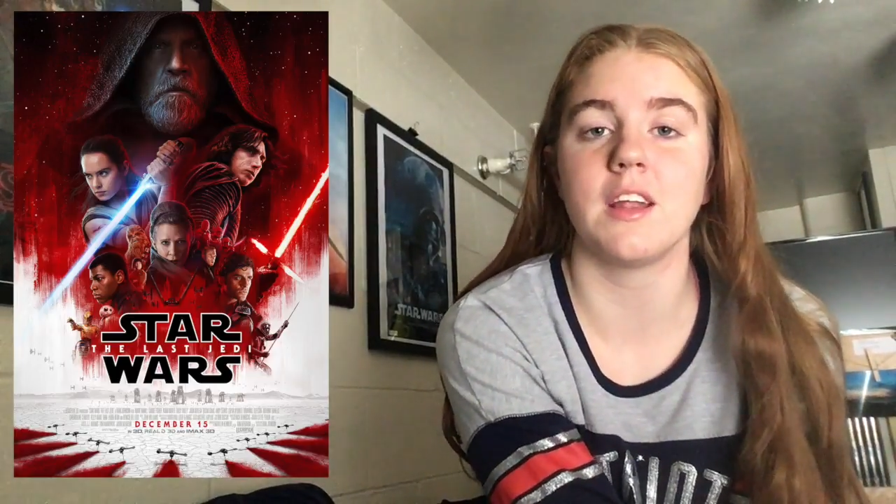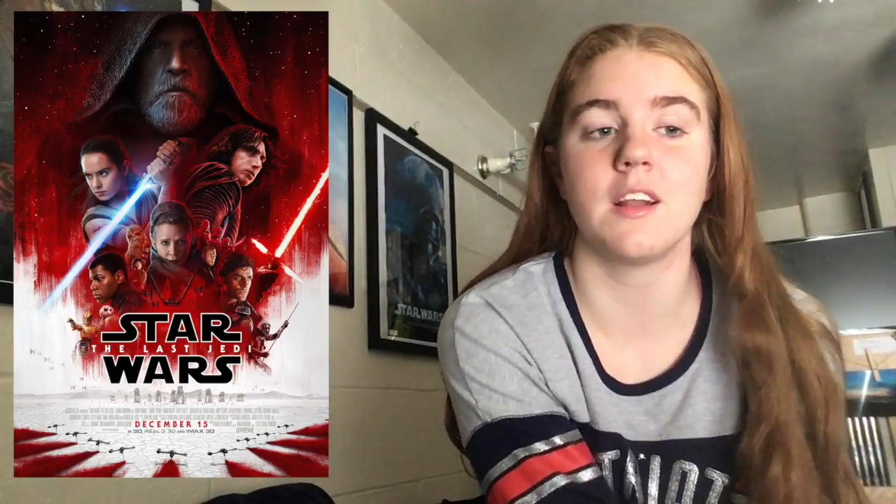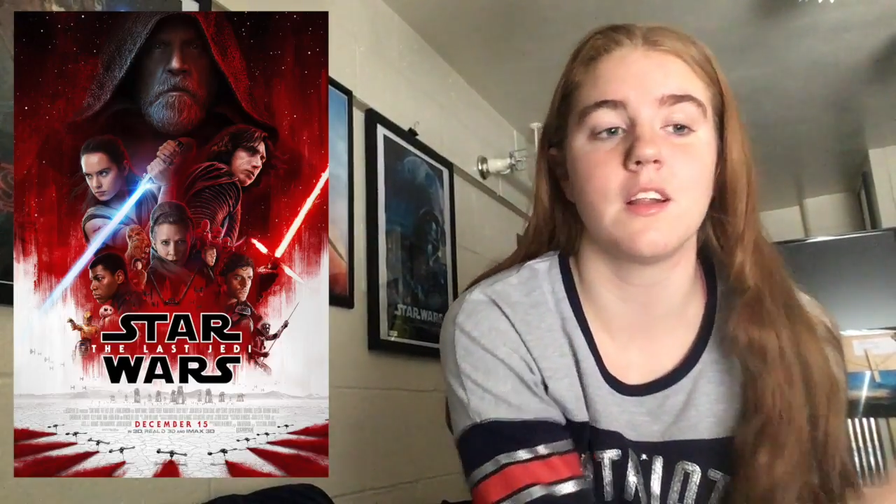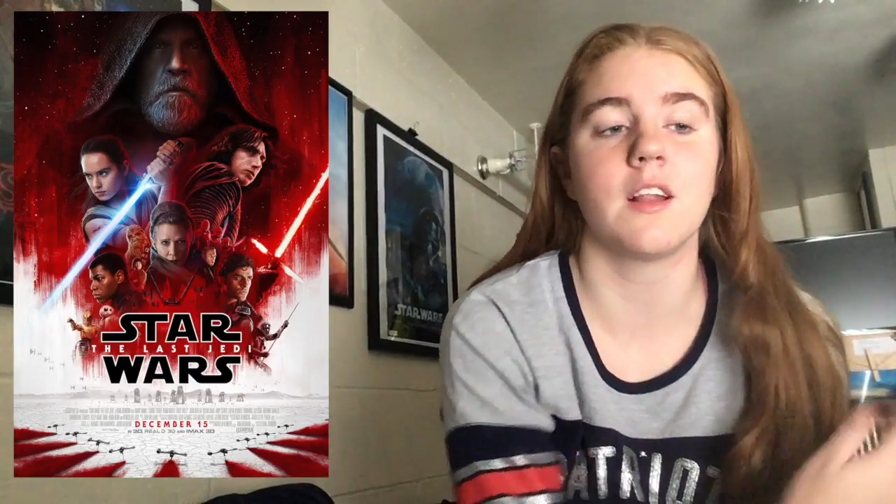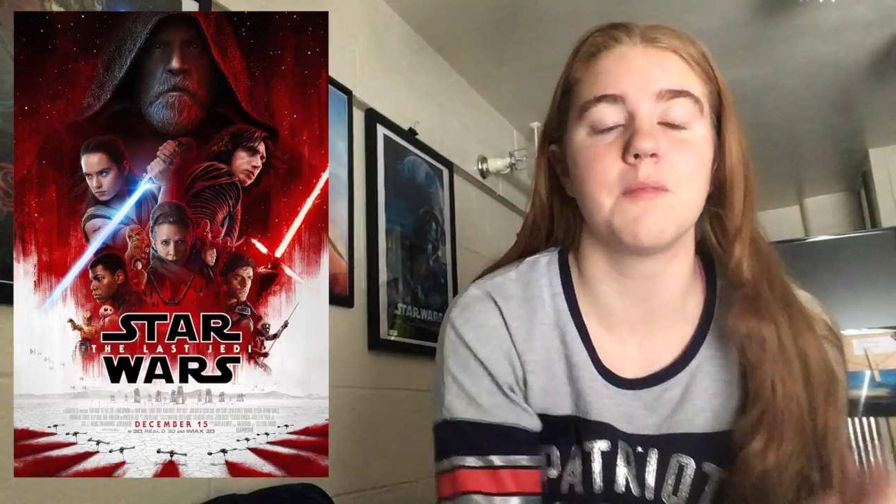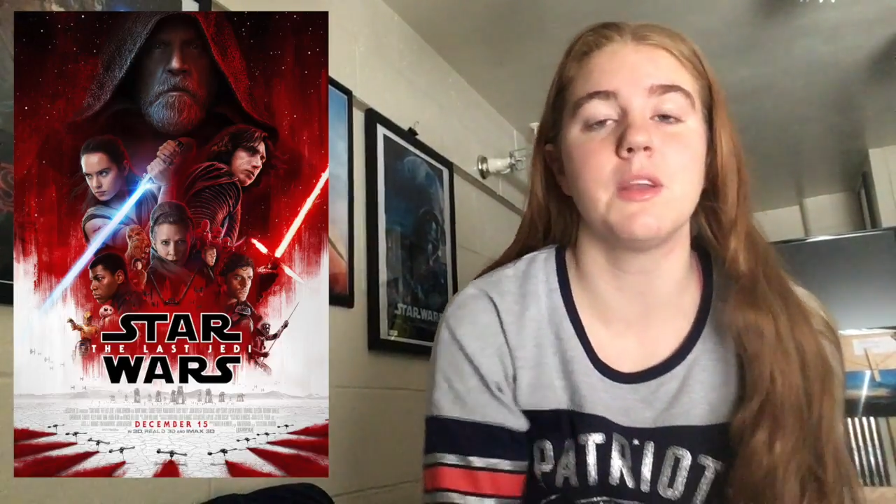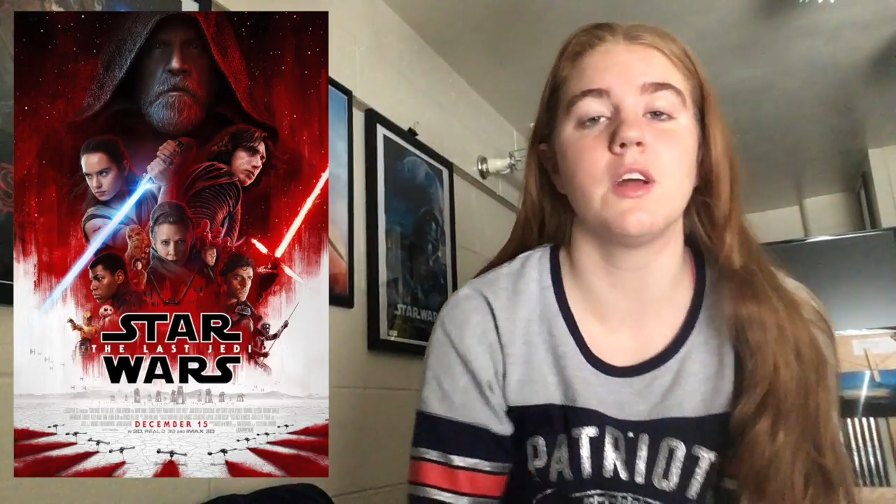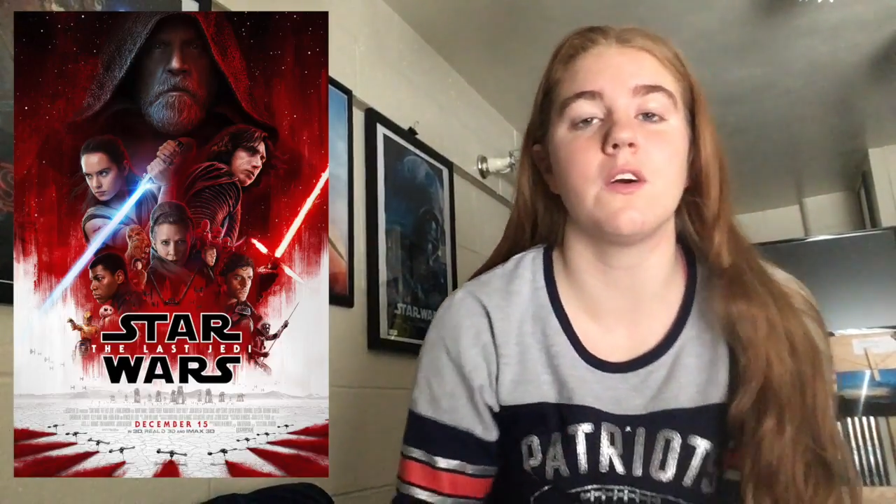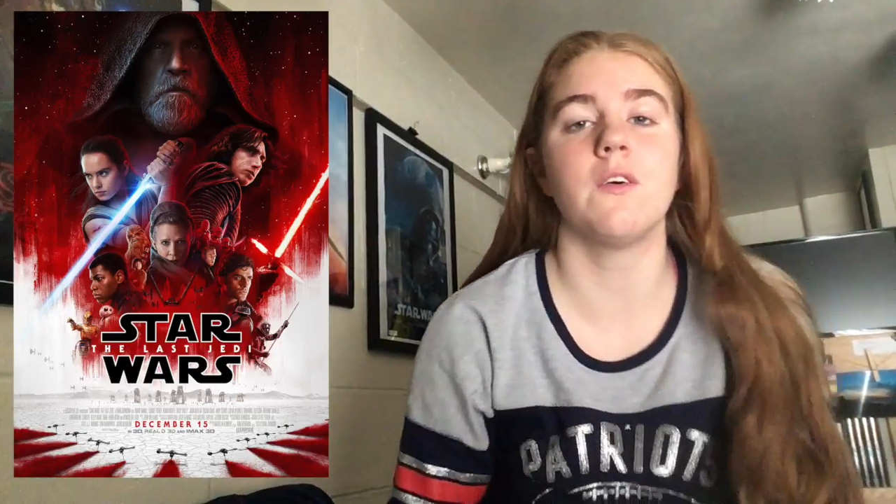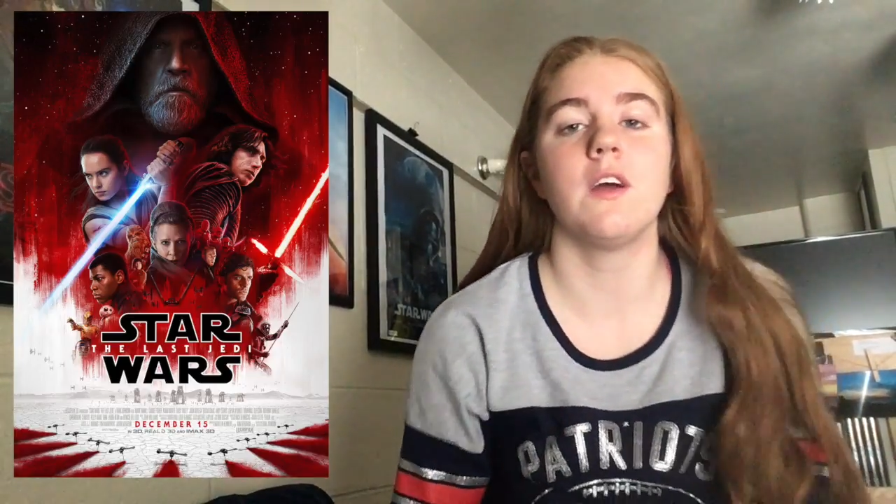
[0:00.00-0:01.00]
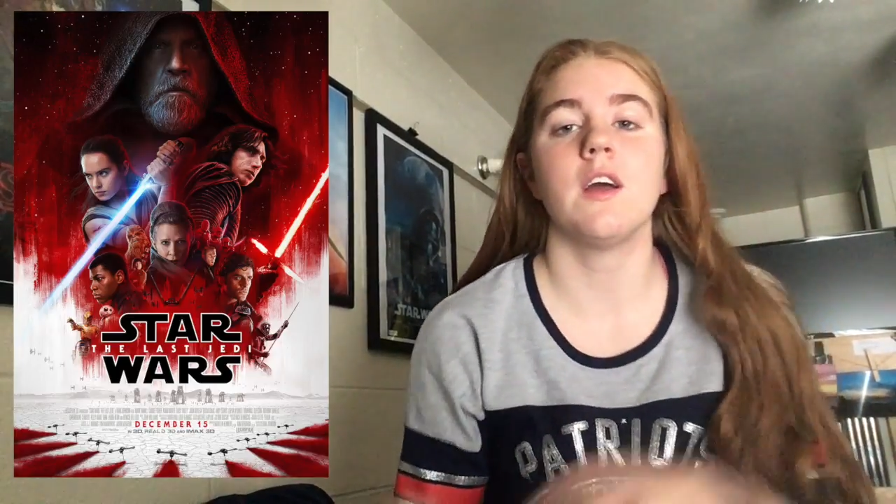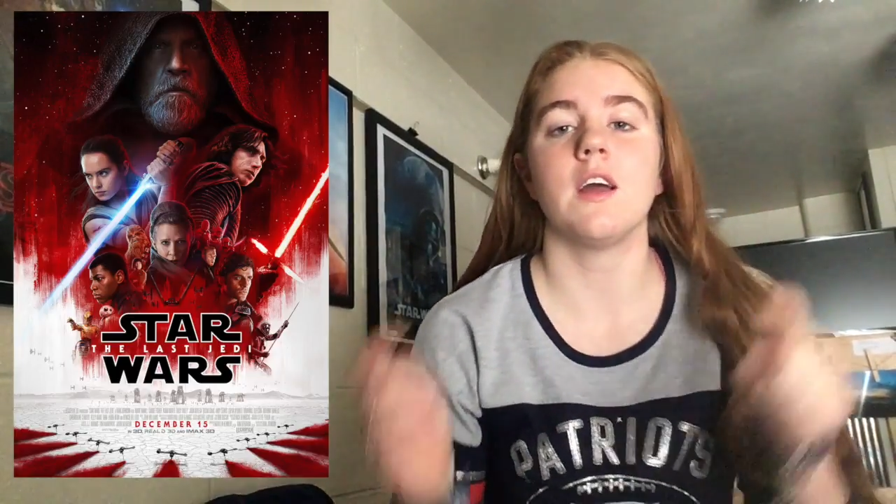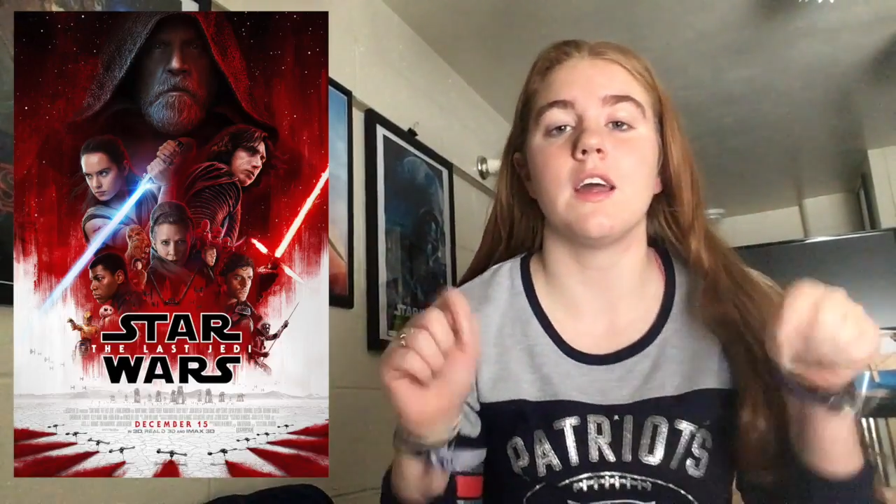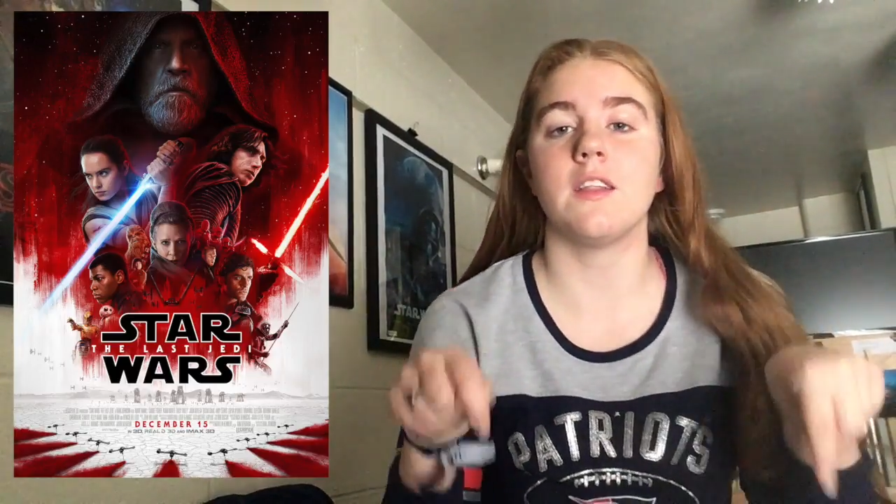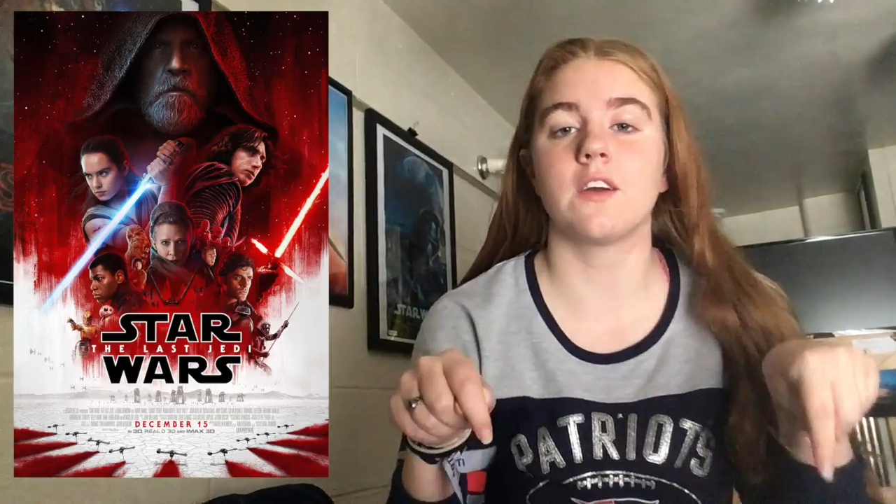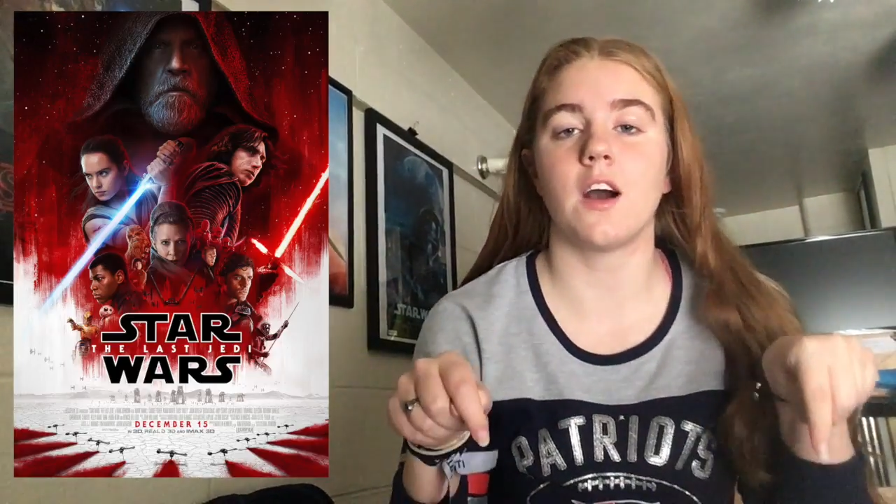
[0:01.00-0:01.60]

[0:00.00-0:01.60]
And let me know in